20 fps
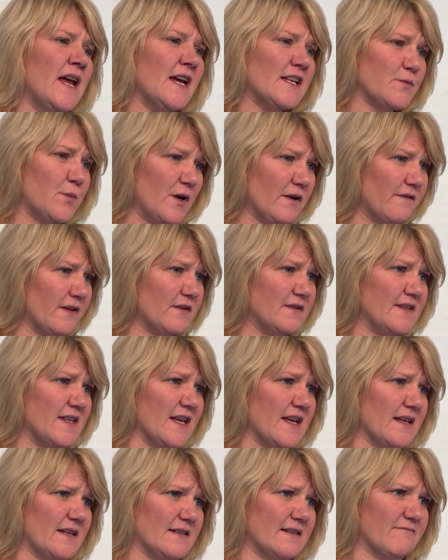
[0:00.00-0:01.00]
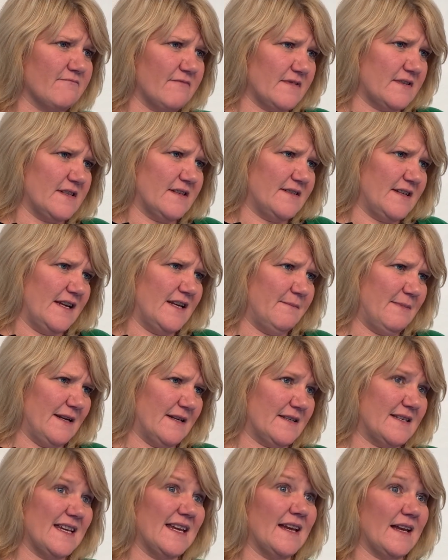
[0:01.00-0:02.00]
It's one of those things,
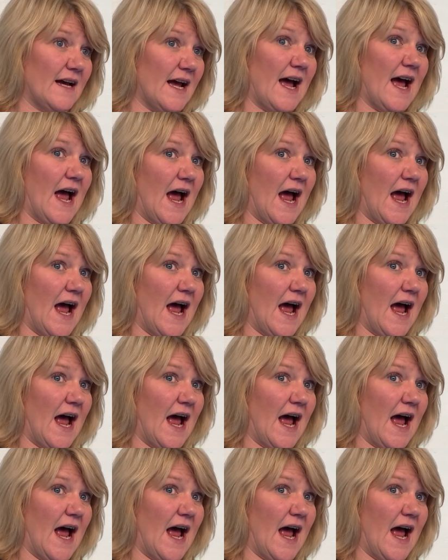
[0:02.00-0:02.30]
sustainability,